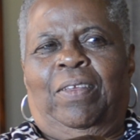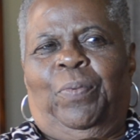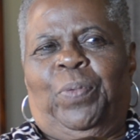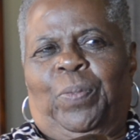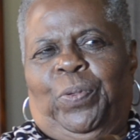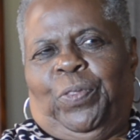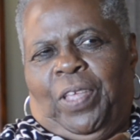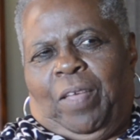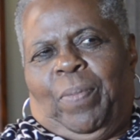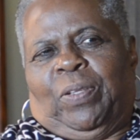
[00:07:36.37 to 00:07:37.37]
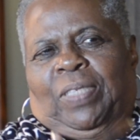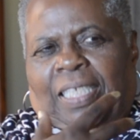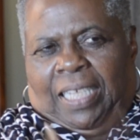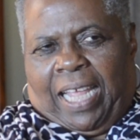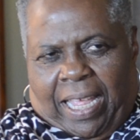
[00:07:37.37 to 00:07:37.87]
people think about
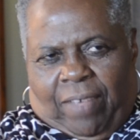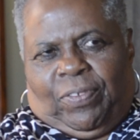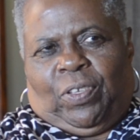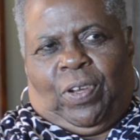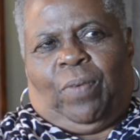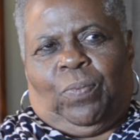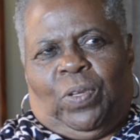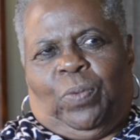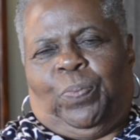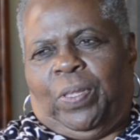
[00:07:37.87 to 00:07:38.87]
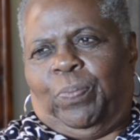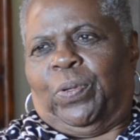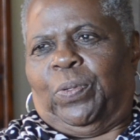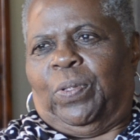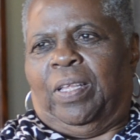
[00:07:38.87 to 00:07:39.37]
slaves, they're not real
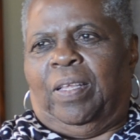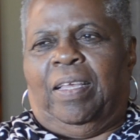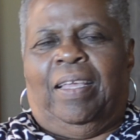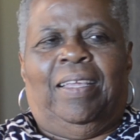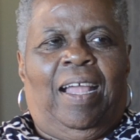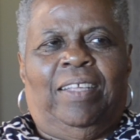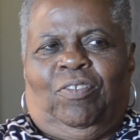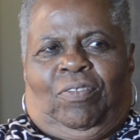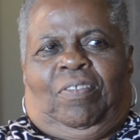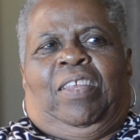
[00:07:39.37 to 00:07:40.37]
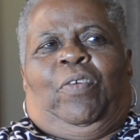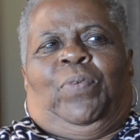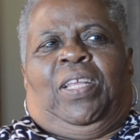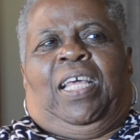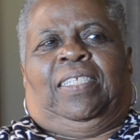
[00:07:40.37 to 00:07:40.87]
people. And I,
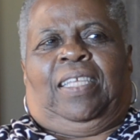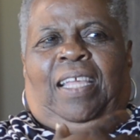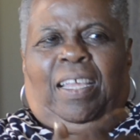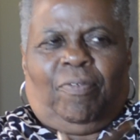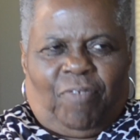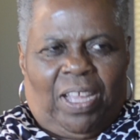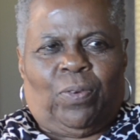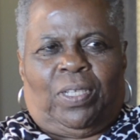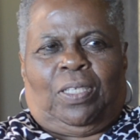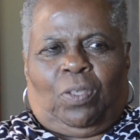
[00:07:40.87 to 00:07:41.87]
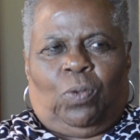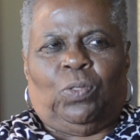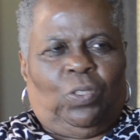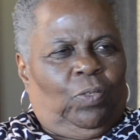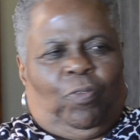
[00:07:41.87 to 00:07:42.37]
realized that Confederate
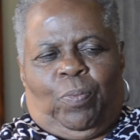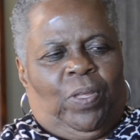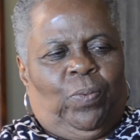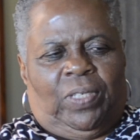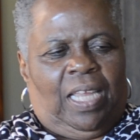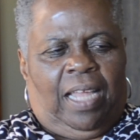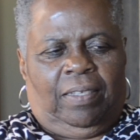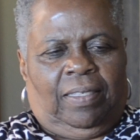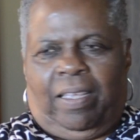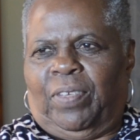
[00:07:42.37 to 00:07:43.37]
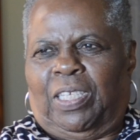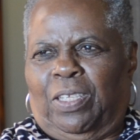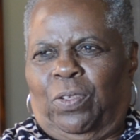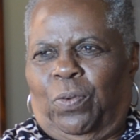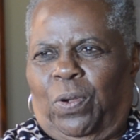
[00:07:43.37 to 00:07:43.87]
soldier for me was not a
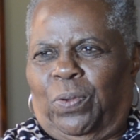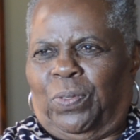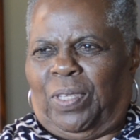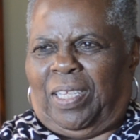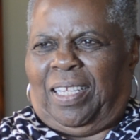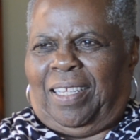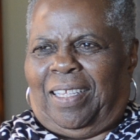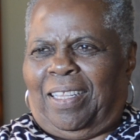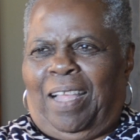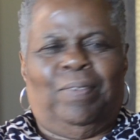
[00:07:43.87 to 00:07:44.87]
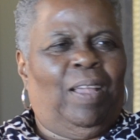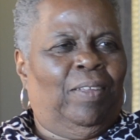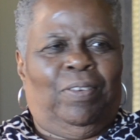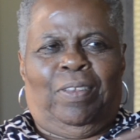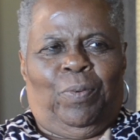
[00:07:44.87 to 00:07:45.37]
17-year-old.
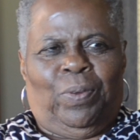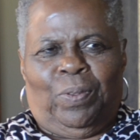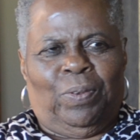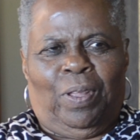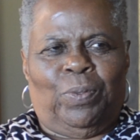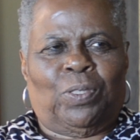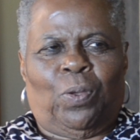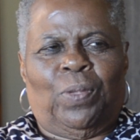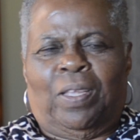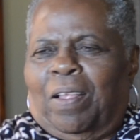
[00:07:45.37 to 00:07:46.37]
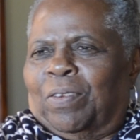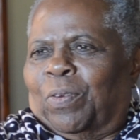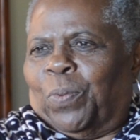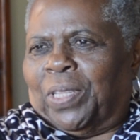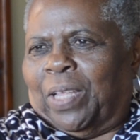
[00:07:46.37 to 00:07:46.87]
They were so, I don't
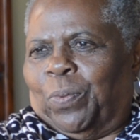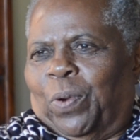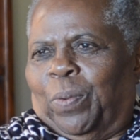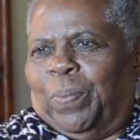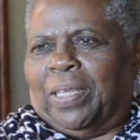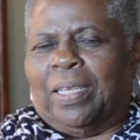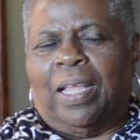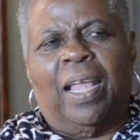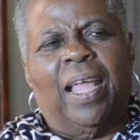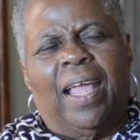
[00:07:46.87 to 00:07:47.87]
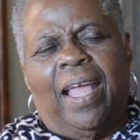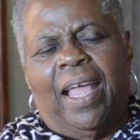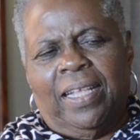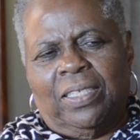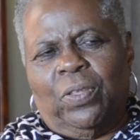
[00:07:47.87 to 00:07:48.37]
know what they were.
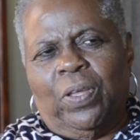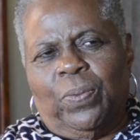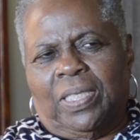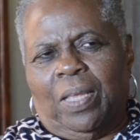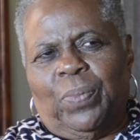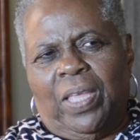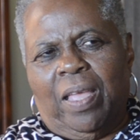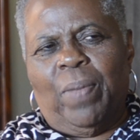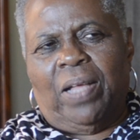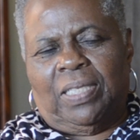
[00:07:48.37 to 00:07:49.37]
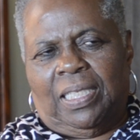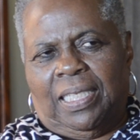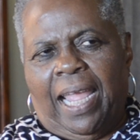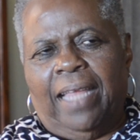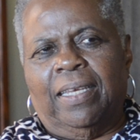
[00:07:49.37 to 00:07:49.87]
And so there was something about
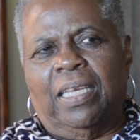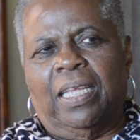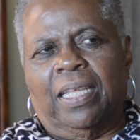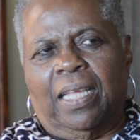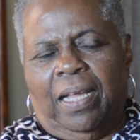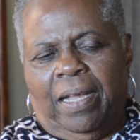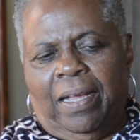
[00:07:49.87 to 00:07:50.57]
standing